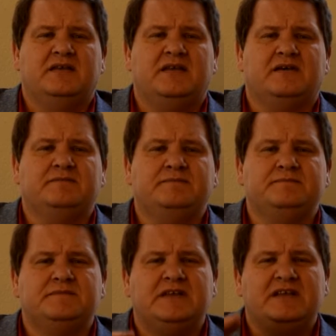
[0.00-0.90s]
Now,
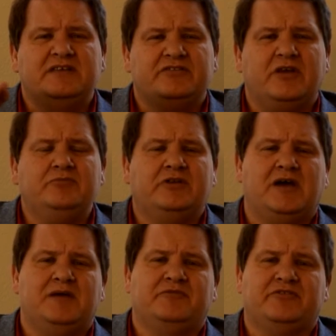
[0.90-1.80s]

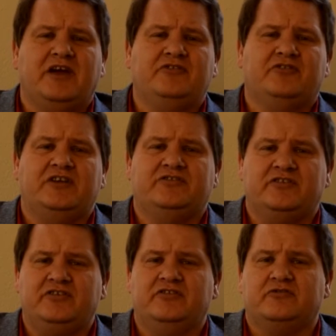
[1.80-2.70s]
Sometimes nitrates are
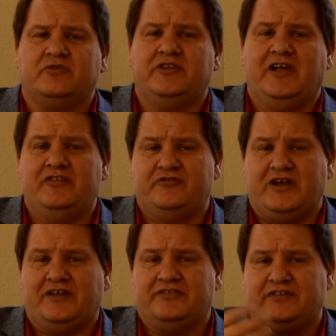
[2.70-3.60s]
used with
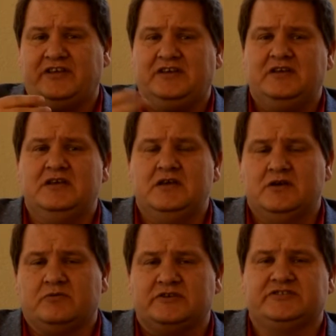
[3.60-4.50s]
hydralazine,
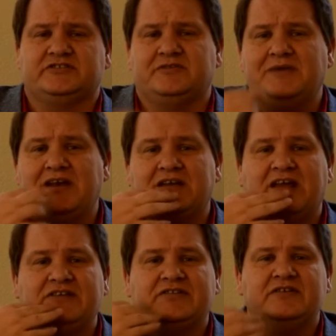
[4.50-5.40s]
which is the
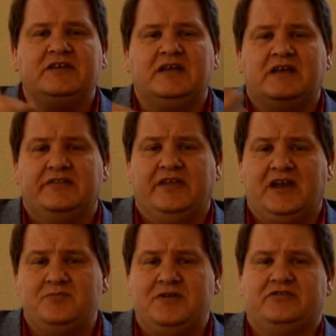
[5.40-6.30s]
medication that
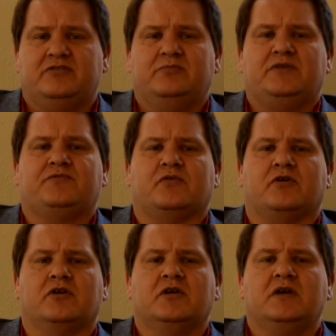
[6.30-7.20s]
I mentioned
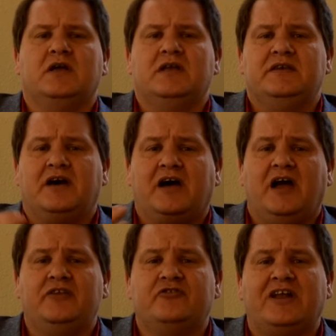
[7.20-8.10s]
before. Now,
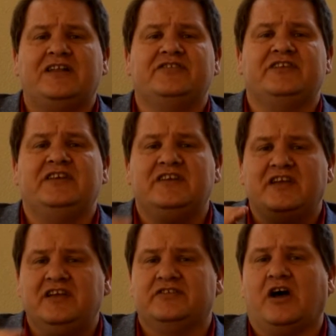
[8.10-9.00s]
hydralazine
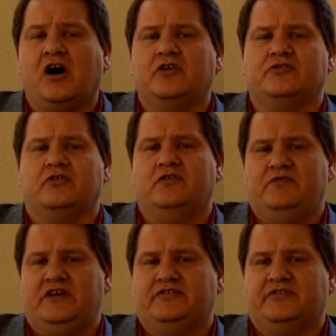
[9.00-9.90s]
is also a
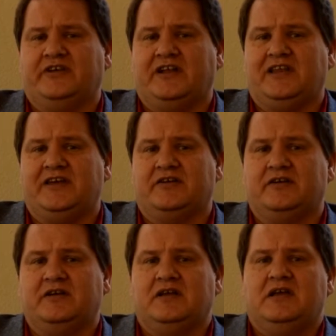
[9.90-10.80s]
vasodilator,
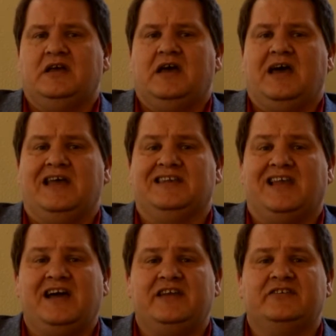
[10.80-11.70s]
and
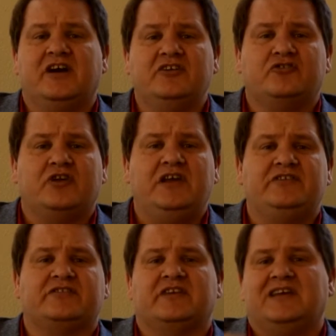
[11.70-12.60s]
like
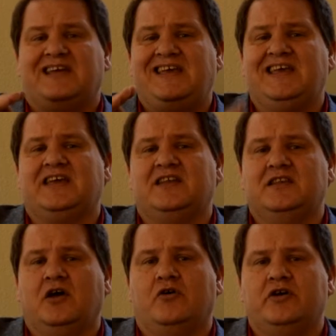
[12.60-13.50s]
nitrates, it
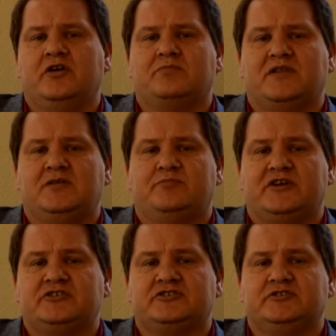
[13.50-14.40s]
can lower your blood
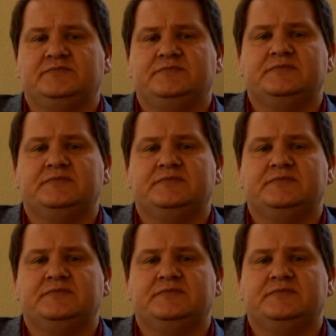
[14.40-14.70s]
pressure.